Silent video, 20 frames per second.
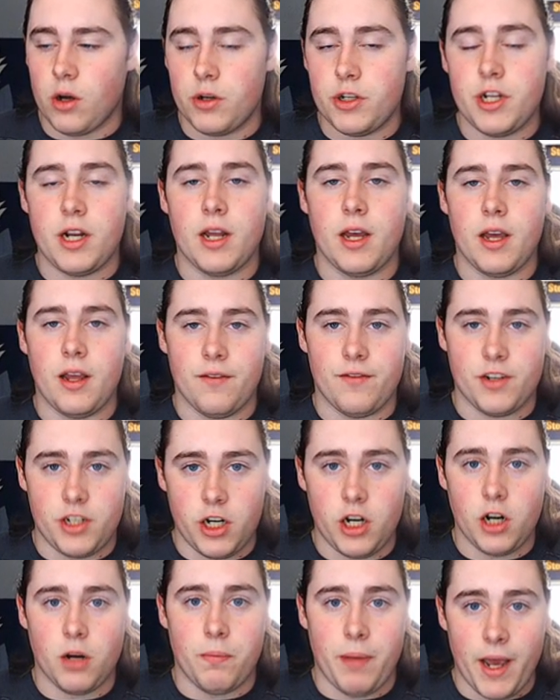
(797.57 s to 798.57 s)
Gogeta and
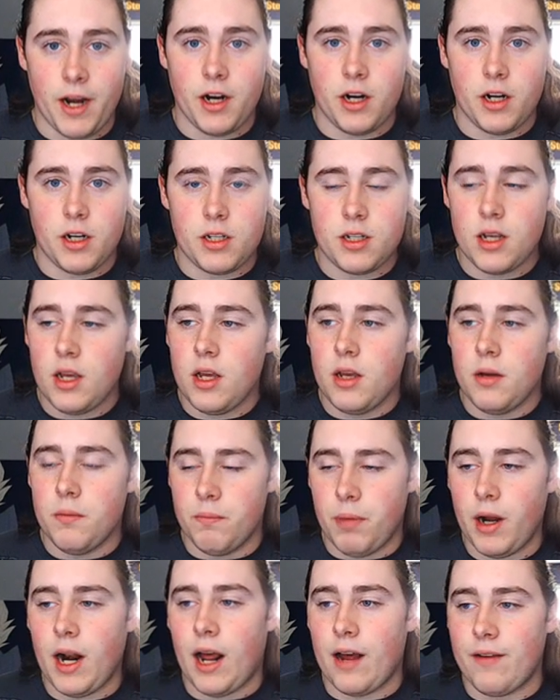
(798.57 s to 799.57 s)
Vegito banners,
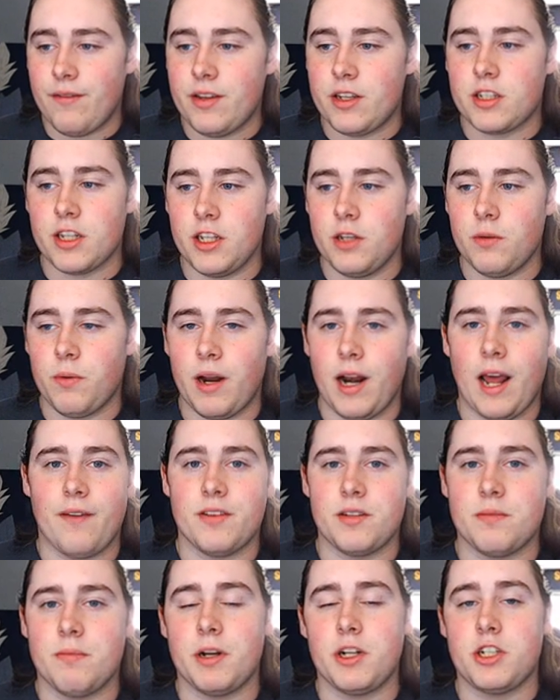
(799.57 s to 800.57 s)
but obviously you want to
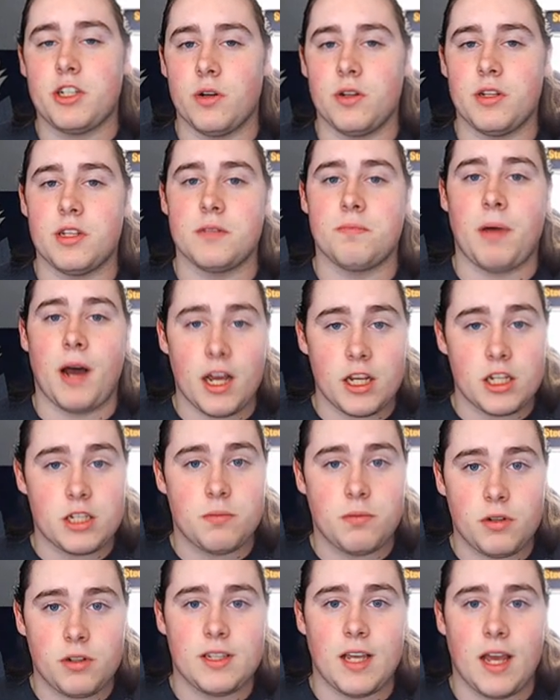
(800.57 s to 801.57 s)
have as much stones as
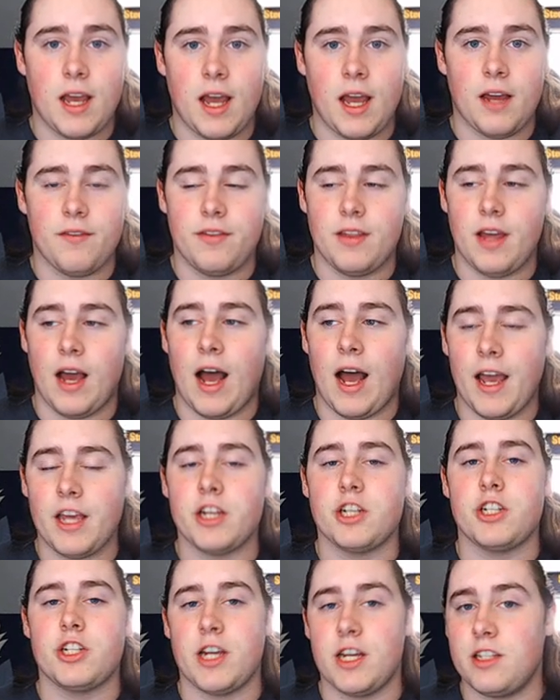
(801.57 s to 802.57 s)
possible to have the
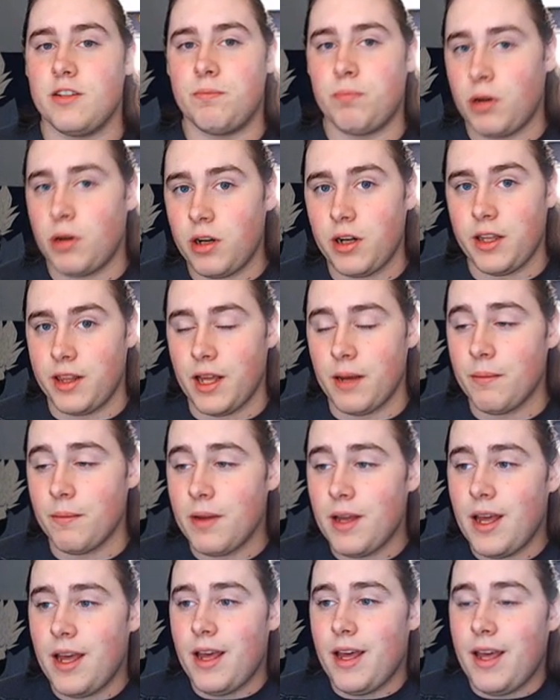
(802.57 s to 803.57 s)
highest chance of pulling
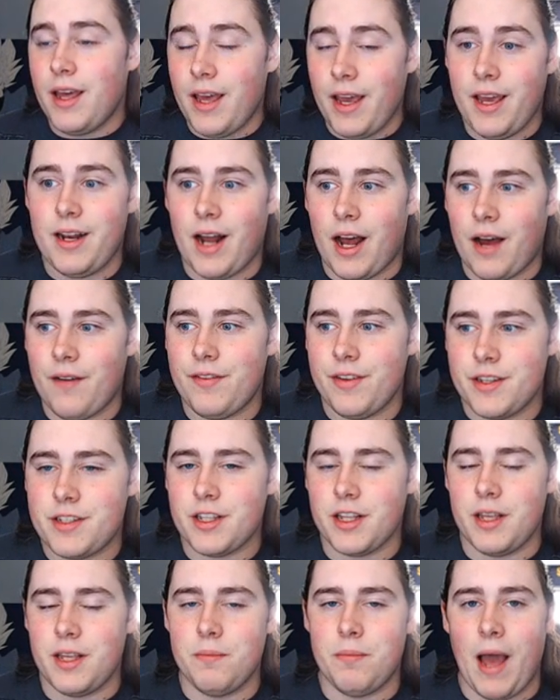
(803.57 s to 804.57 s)
them. And
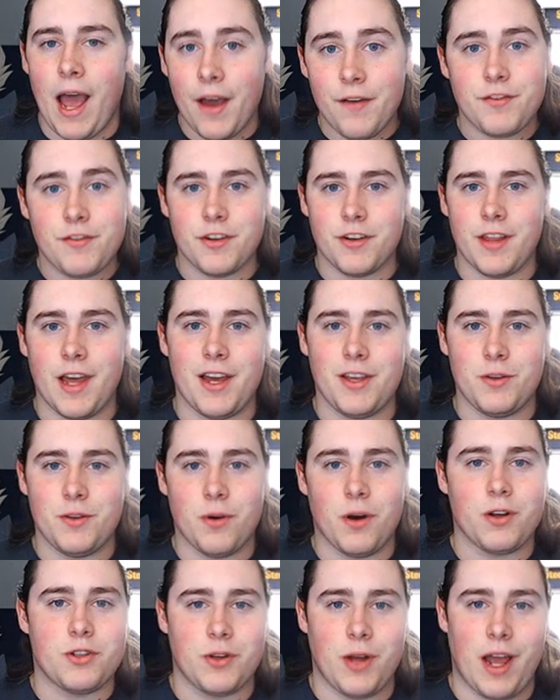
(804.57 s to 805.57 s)
obviously after that
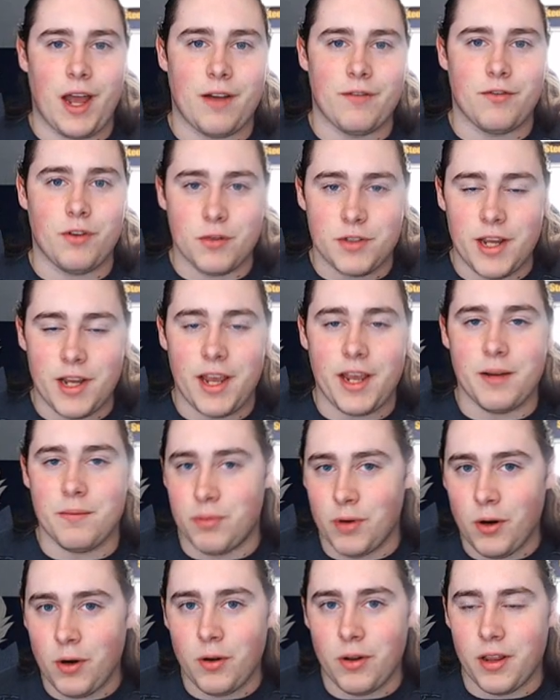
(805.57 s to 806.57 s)
you also have Rose
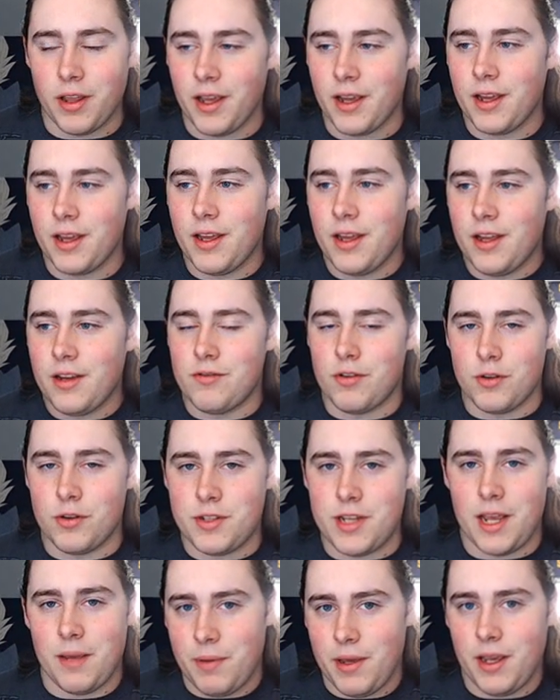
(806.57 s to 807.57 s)
and Broly,
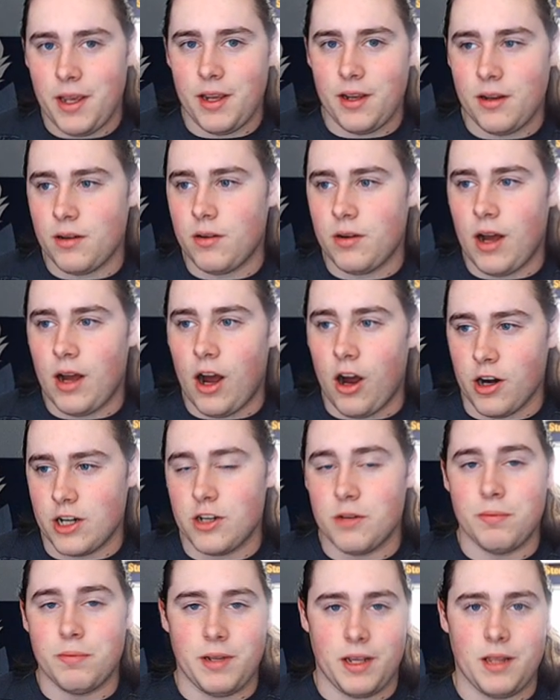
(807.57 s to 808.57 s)
Rose being
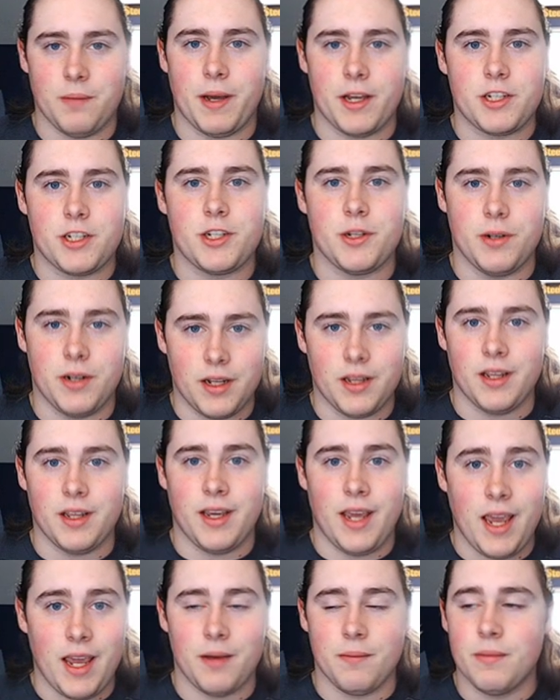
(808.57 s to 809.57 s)
arguably the best unit in
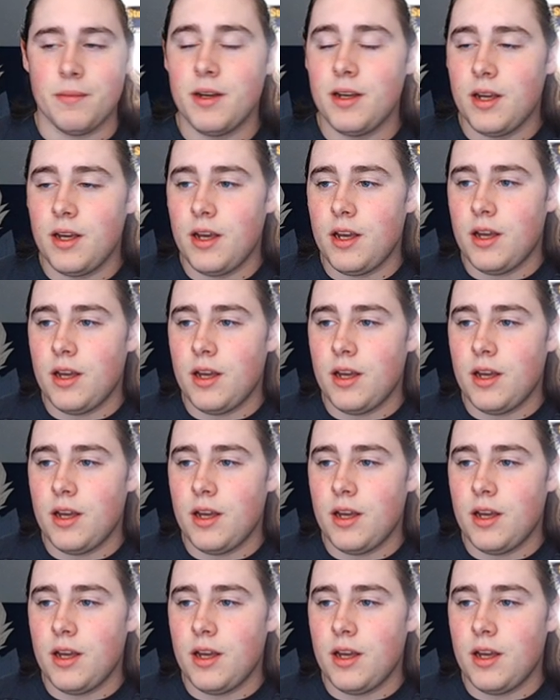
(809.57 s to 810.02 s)
the game.